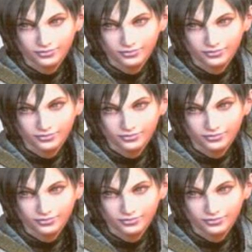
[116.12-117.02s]

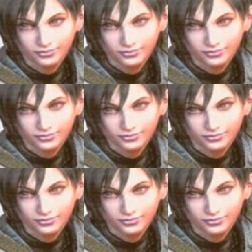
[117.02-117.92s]

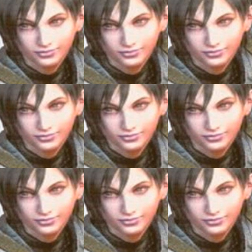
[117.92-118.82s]

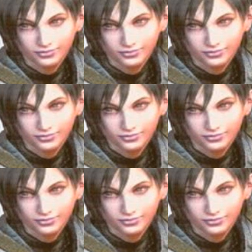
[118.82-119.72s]

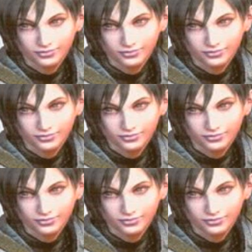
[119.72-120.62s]

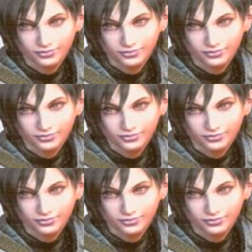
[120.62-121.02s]
[no speech]